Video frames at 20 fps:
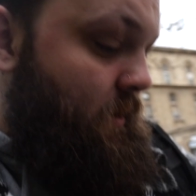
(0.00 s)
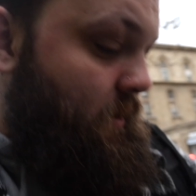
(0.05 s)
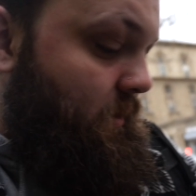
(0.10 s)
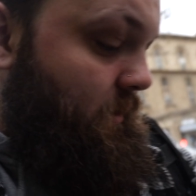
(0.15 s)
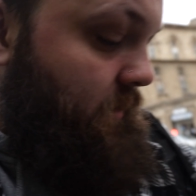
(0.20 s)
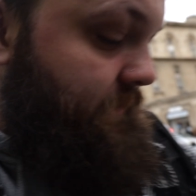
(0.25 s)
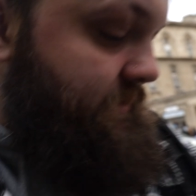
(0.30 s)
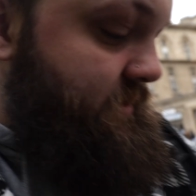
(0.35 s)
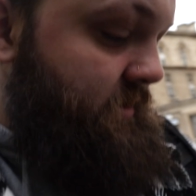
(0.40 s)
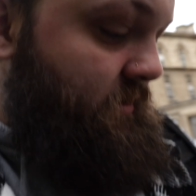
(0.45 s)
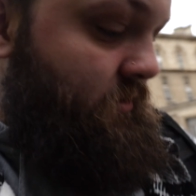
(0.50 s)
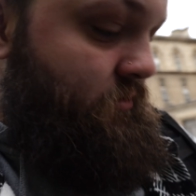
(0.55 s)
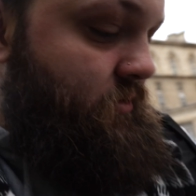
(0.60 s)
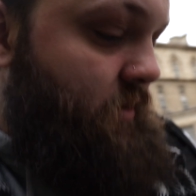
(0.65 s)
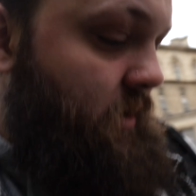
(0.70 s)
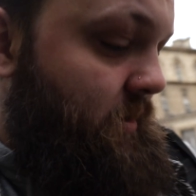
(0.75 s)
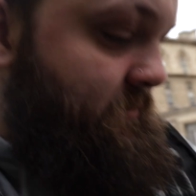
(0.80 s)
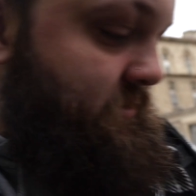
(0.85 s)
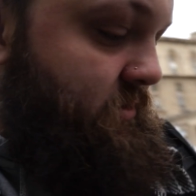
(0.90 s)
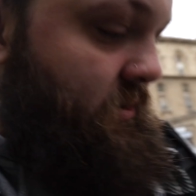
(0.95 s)
Obviously Notre
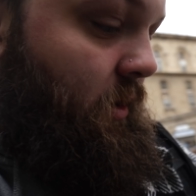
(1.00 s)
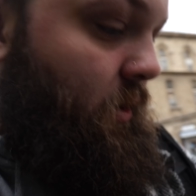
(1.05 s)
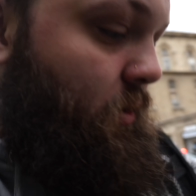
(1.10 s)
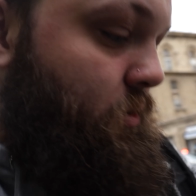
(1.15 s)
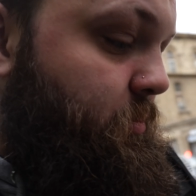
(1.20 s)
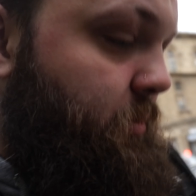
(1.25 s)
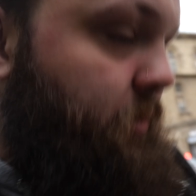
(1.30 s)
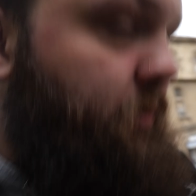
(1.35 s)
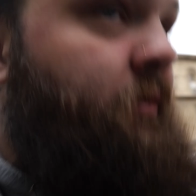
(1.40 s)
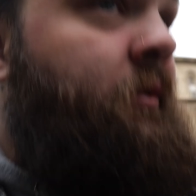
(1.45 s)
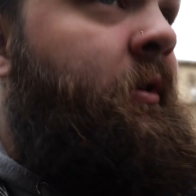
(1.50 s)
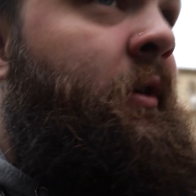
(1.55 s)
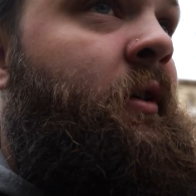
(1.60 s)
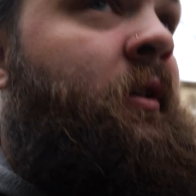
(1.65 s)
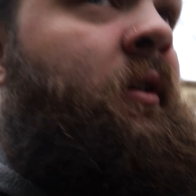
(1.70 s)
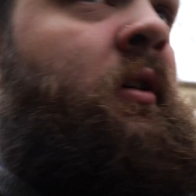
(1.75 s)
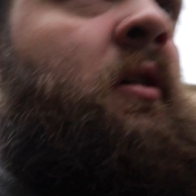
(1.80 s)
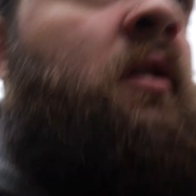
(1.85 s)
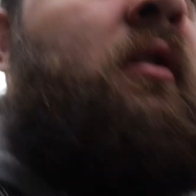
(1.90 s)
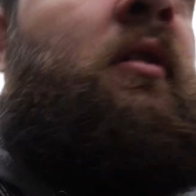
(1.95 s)
Dame's not open
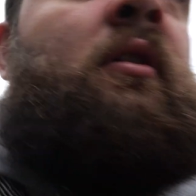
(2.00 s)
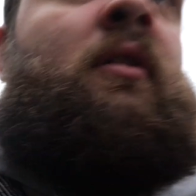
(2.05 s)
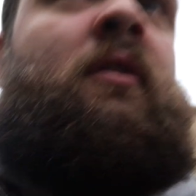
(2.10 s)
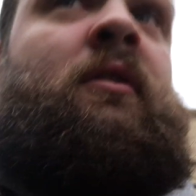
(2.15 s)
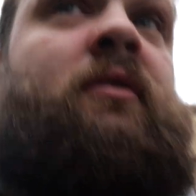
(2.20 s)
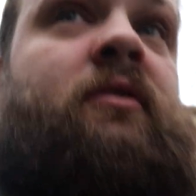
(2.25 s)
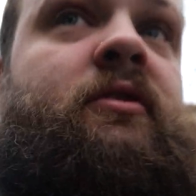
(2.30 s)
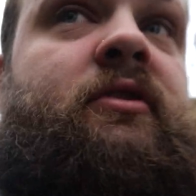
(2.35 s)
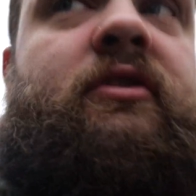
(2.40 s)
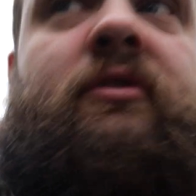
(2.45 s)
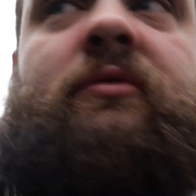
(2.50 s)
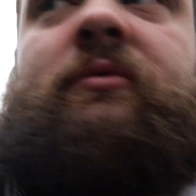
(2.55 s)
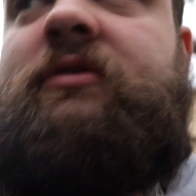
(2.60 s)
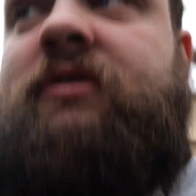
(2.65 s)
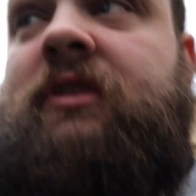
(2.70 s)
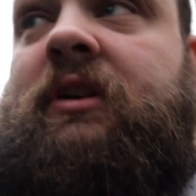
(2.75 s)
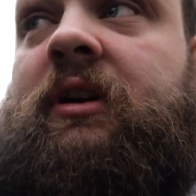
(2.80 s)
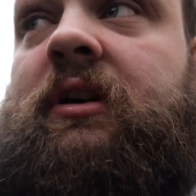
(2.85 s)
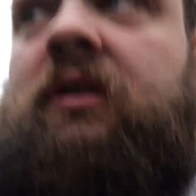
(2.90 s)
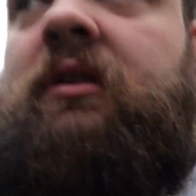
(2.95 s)
due
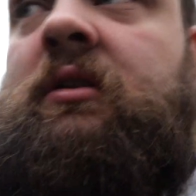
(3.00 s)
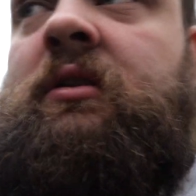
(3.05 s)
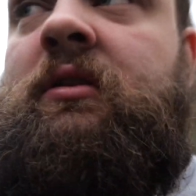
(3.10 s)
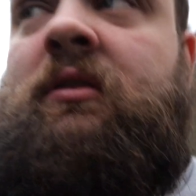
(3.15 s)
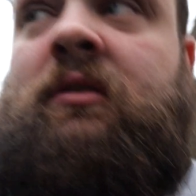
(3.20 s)
to